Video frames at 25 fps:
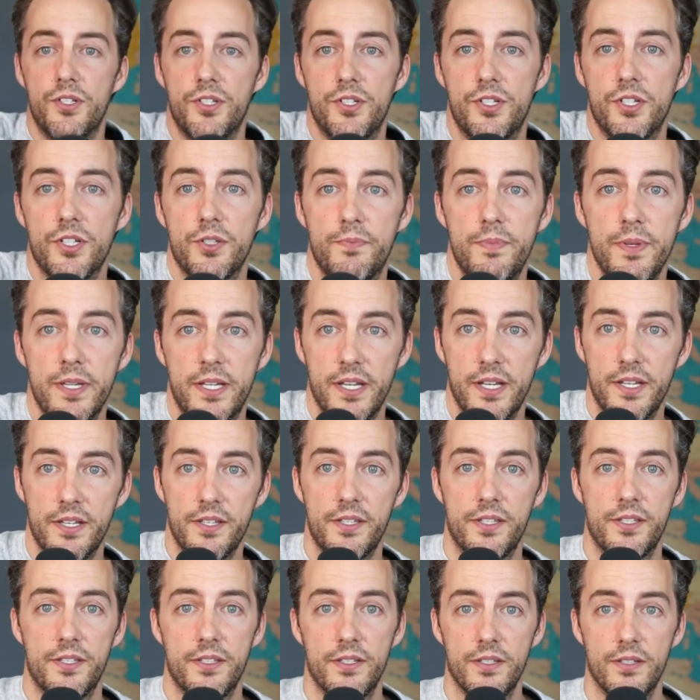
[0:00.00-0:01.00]
just
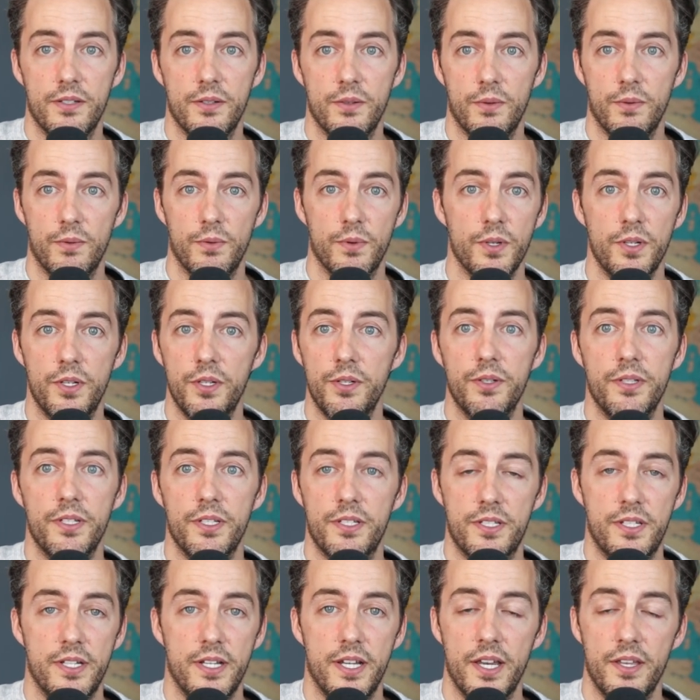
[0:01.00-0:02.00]
because we're doing
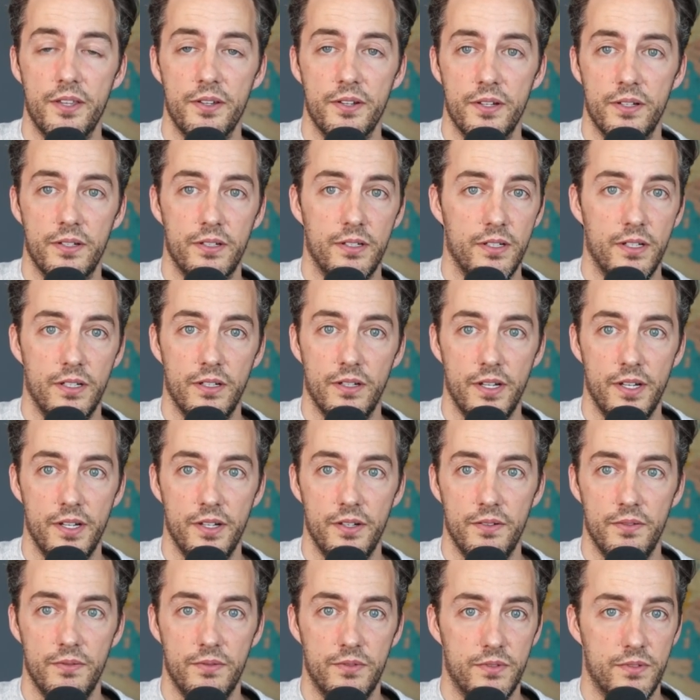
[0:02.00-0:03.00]
this together
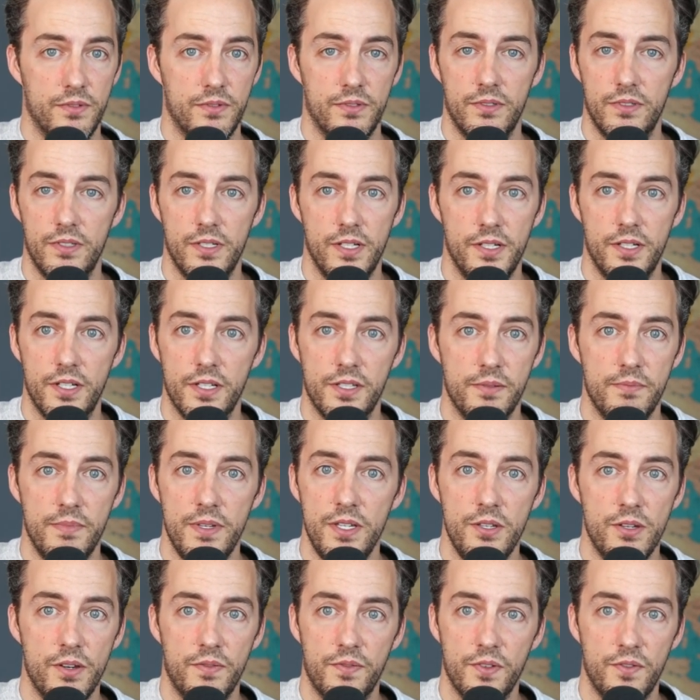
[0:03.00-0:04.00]
and it doesn't
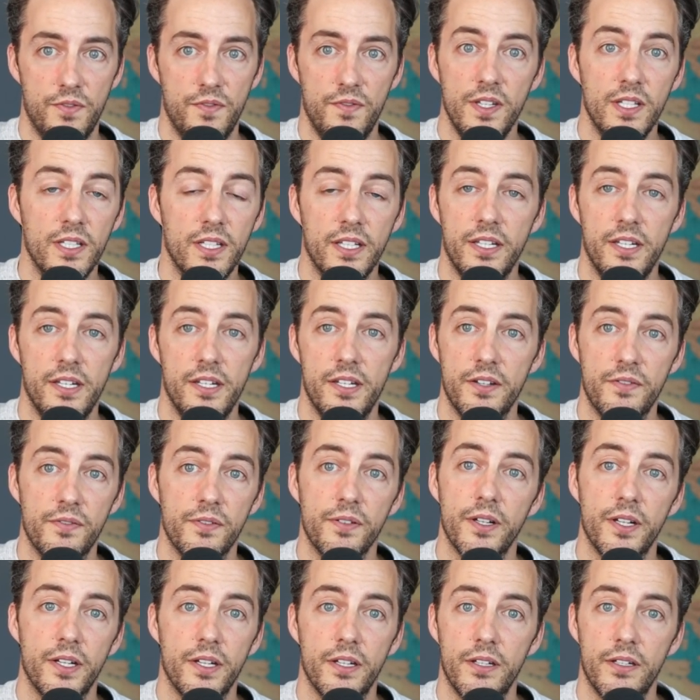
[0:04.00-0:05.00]
mean you have to feel any
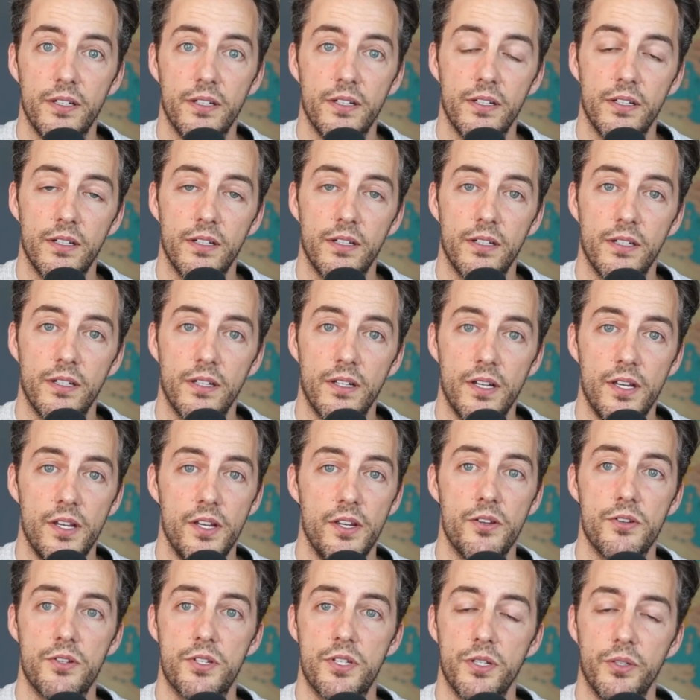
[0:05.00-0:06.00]
different.
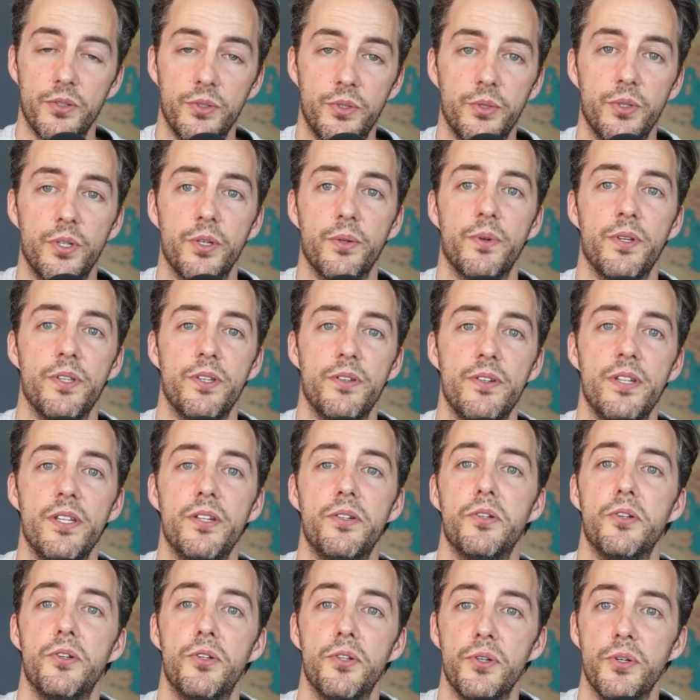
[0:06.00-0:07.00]
You're still doing what you
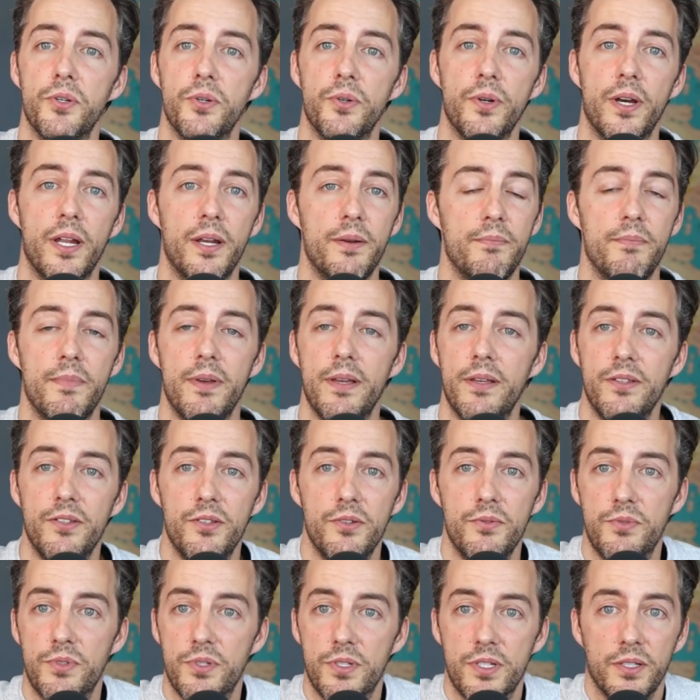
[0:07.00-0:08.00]
need to do and
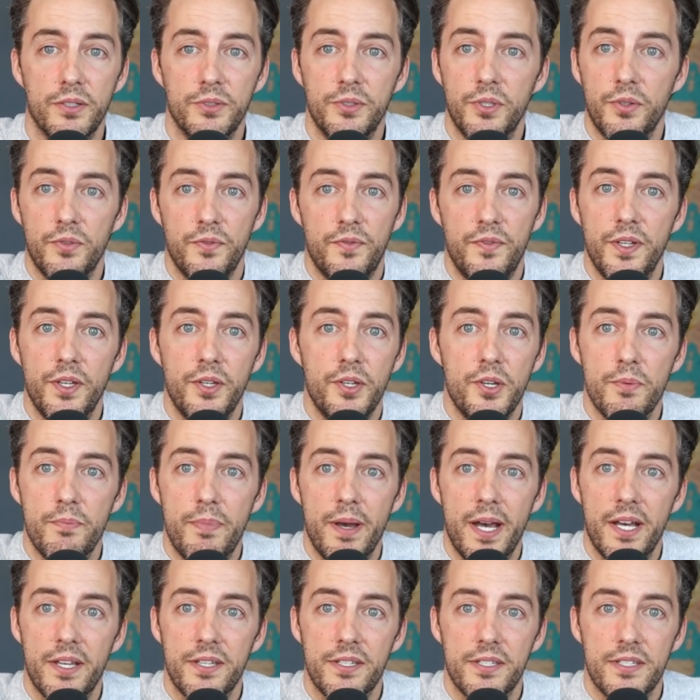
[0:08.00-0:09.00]
you still don't feel your
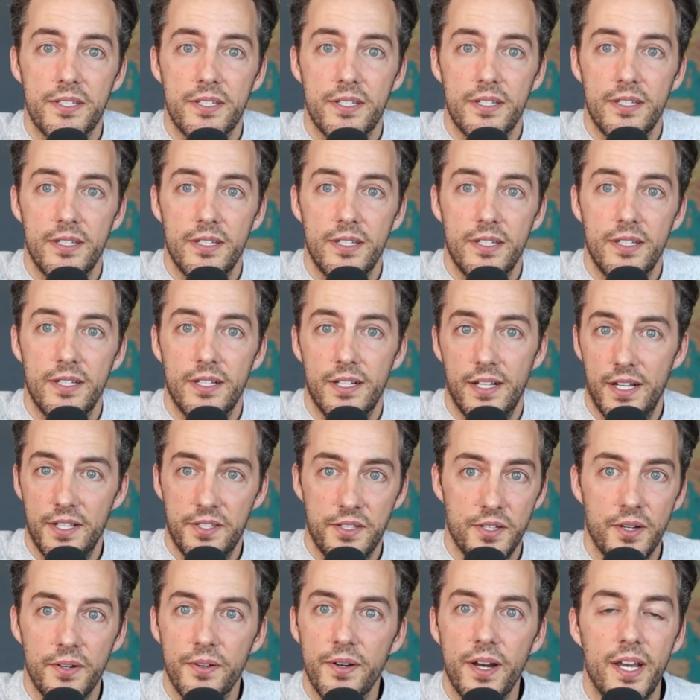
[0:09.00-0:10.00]
best.
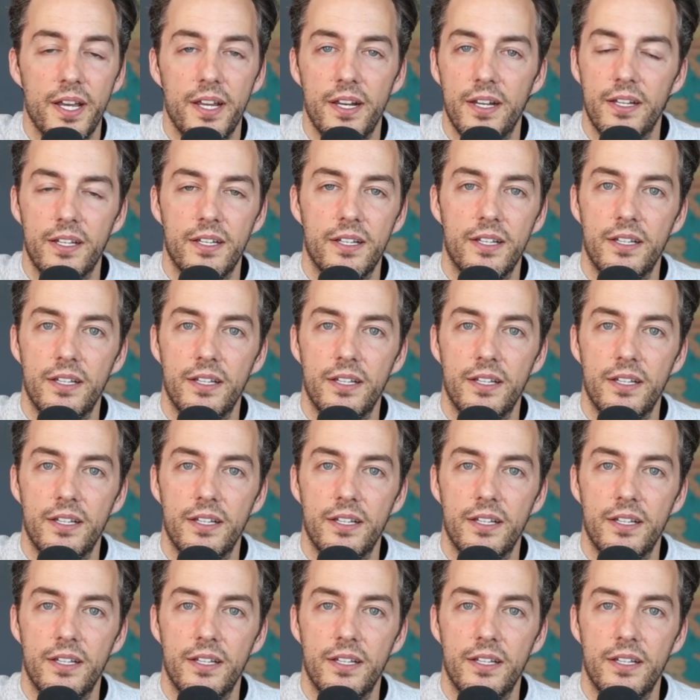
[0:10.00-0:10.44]
That's all right.